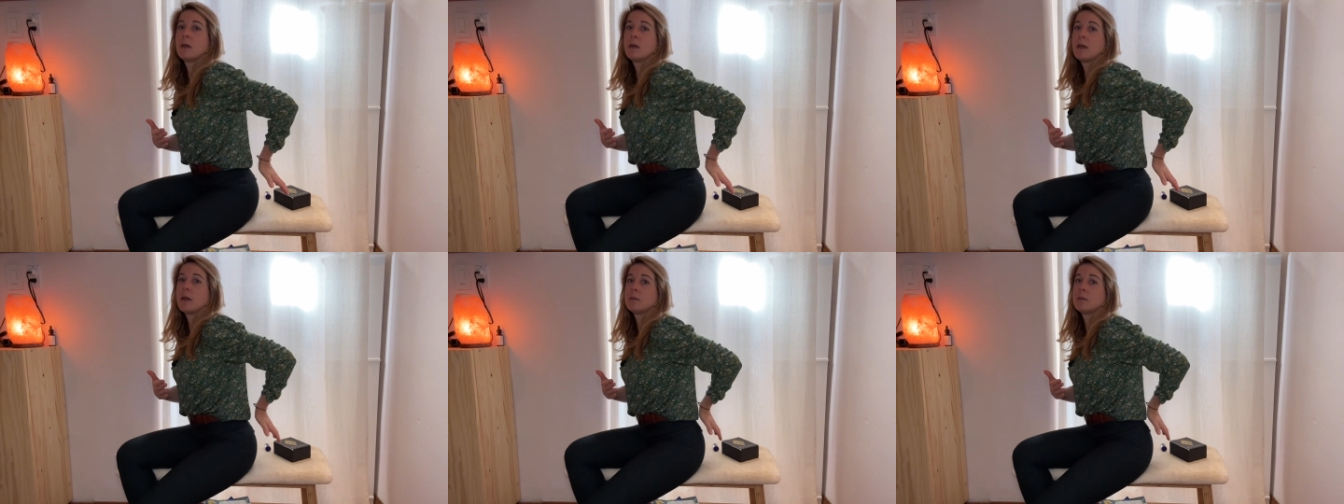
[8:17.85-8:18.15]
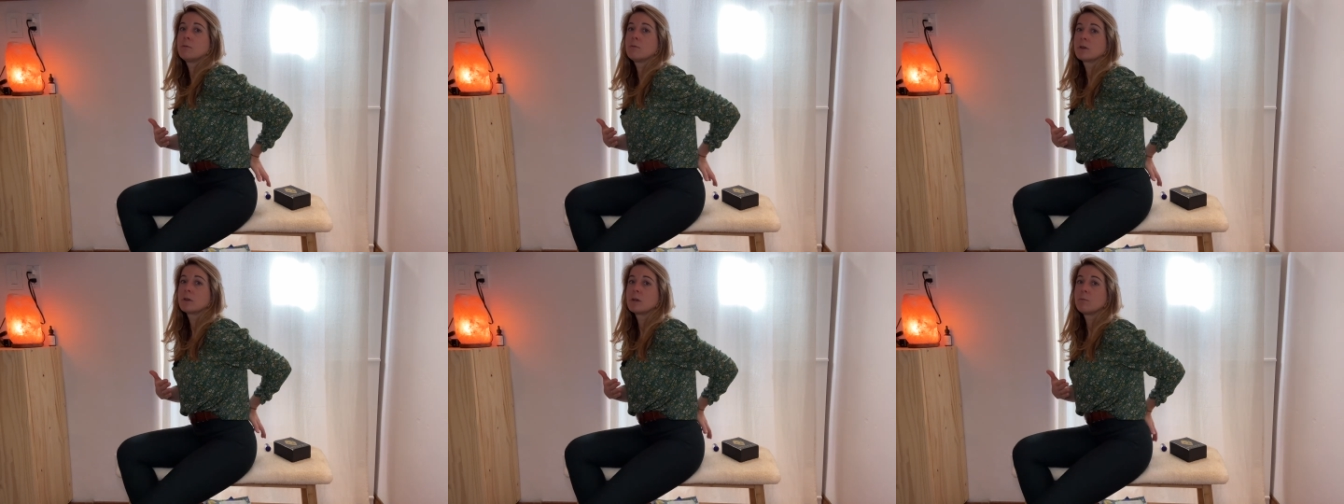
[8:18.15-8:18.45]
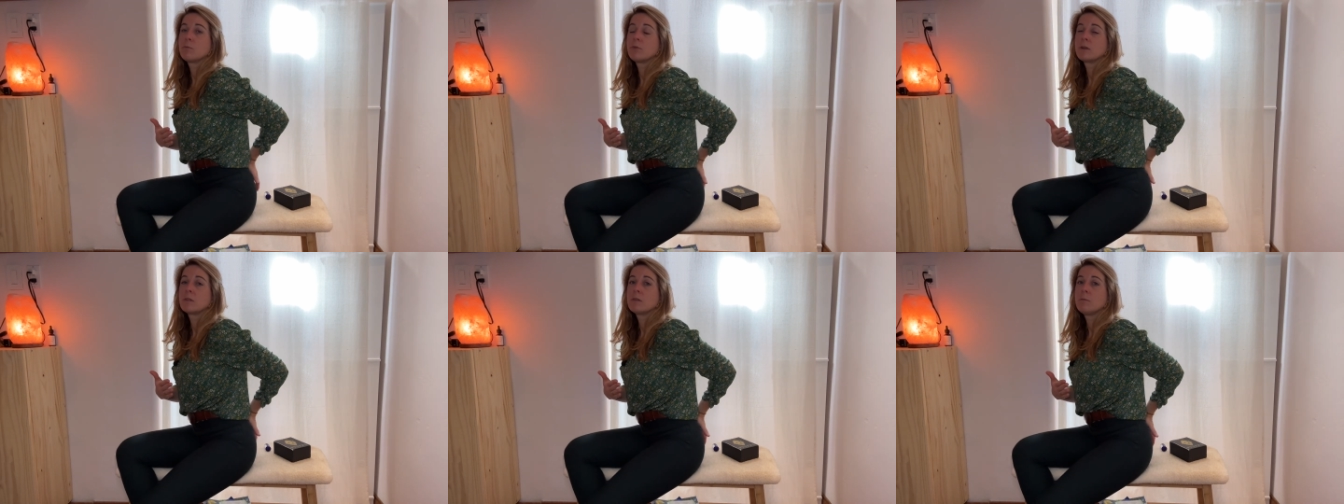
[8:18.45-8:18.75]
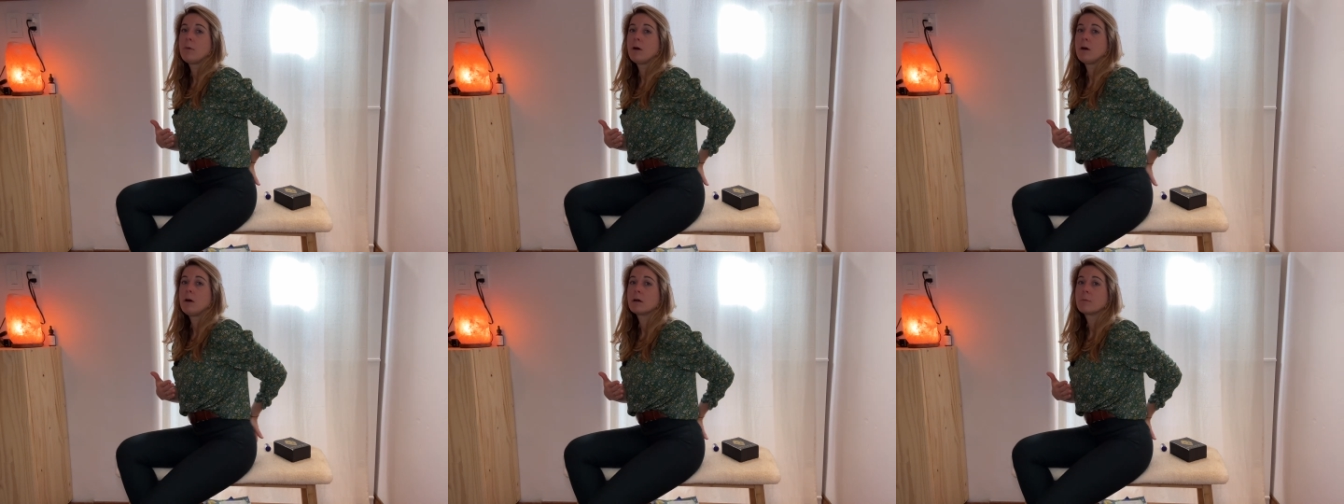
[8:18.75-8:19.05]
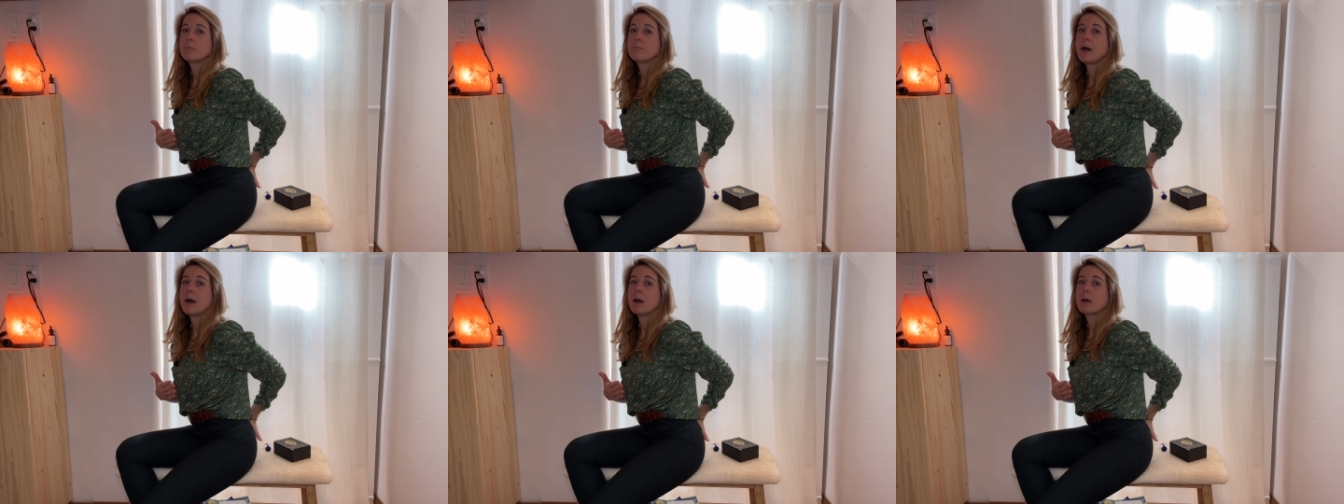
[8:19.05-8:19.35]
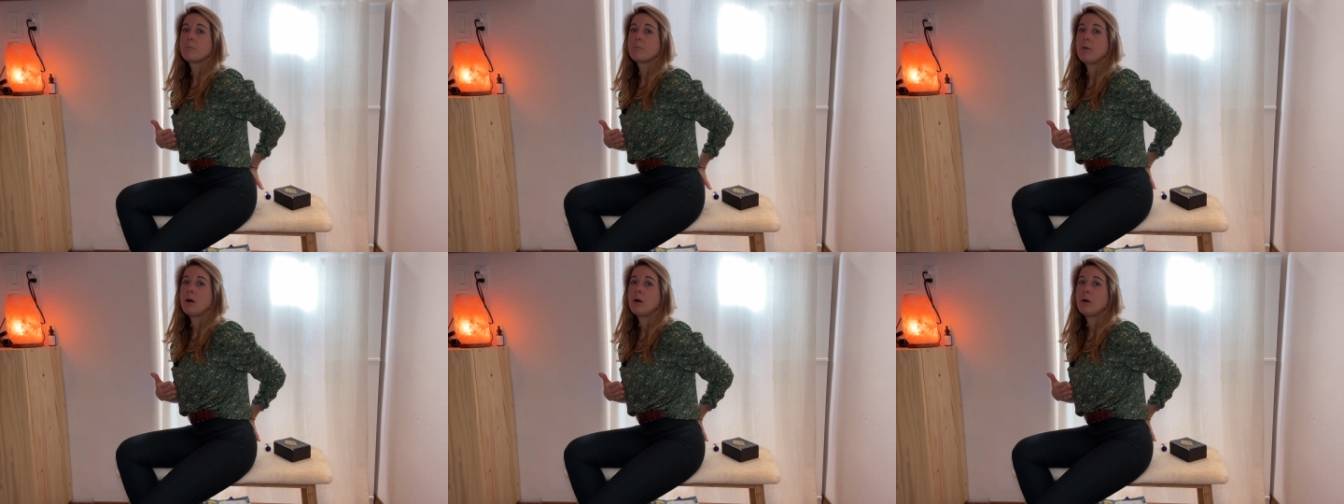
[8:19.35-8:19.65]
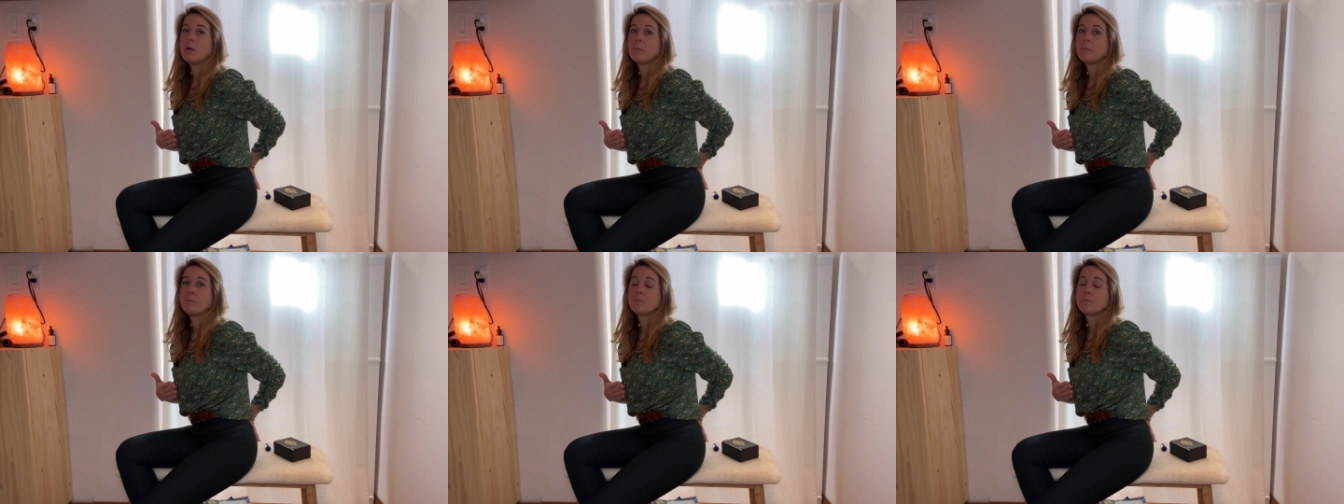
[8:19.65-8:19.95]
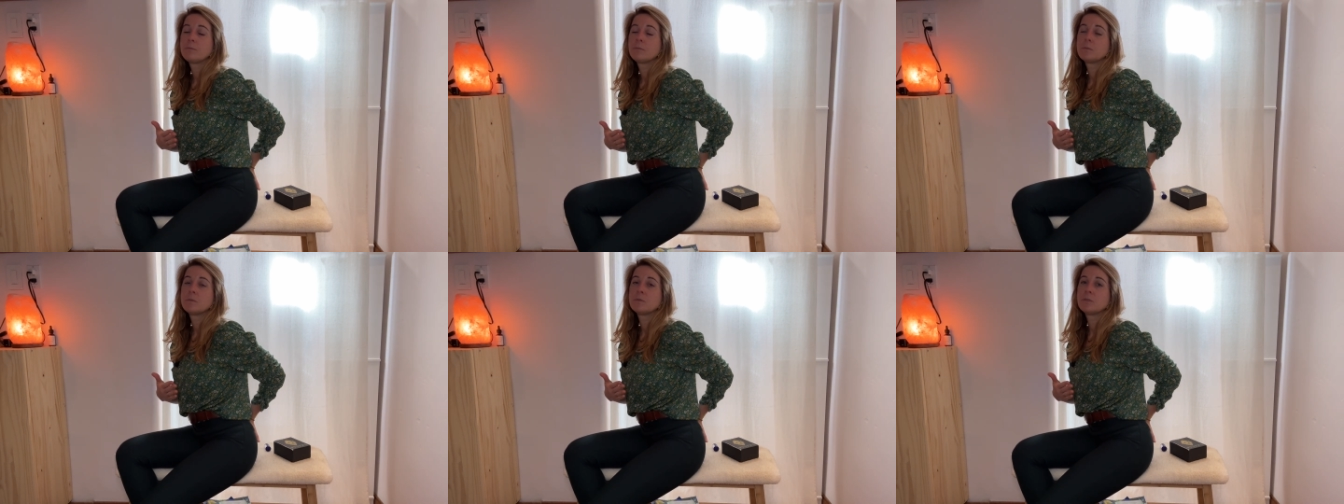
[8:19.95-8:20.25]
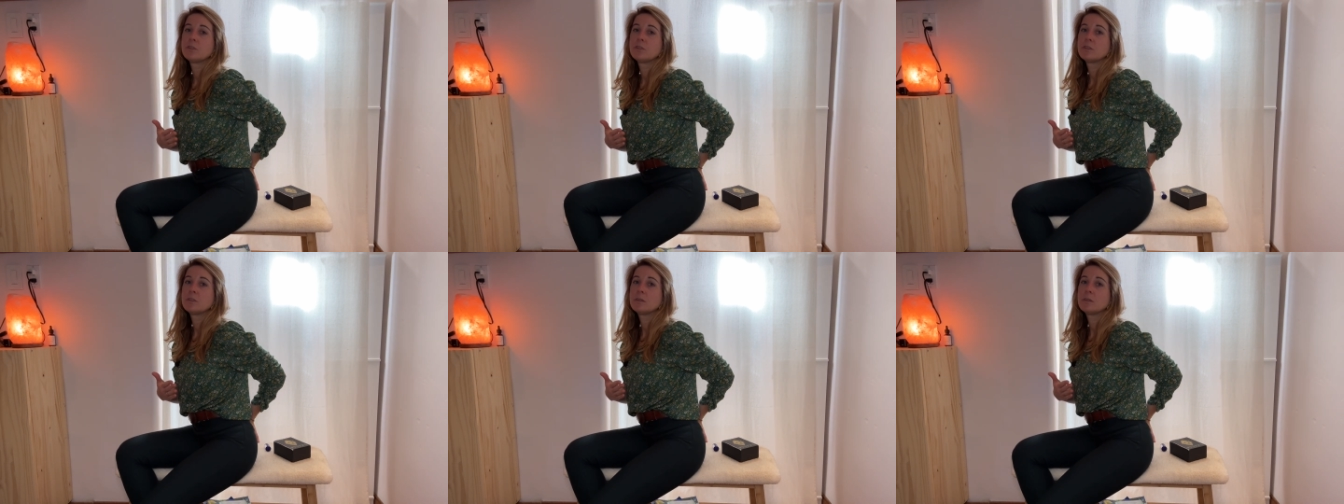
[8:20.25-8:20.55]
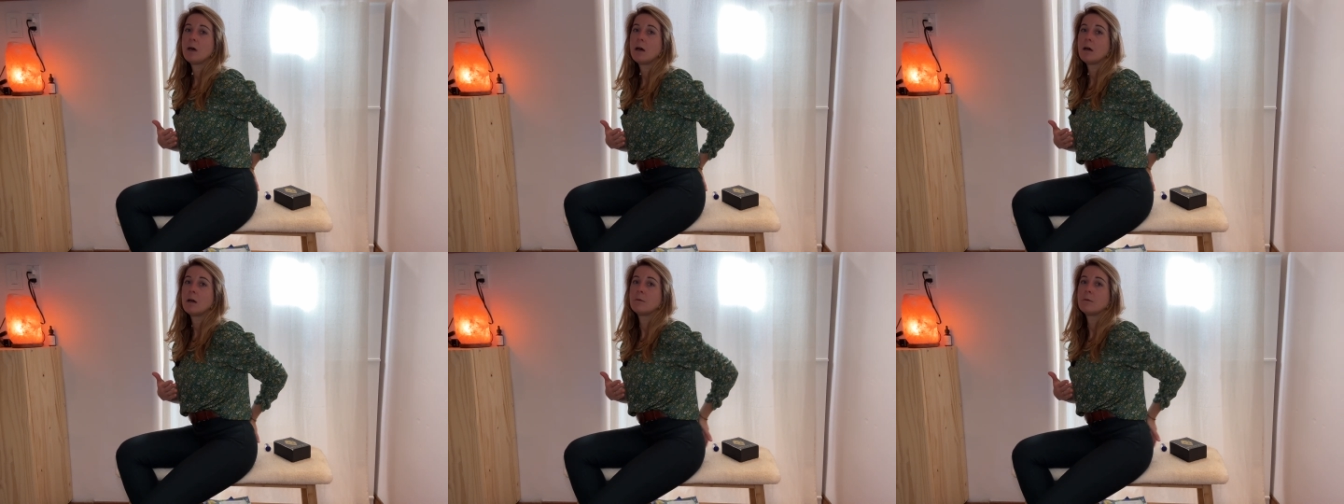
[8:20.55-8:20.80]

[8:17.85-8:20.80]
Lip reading: And then we're going to bring the back palm just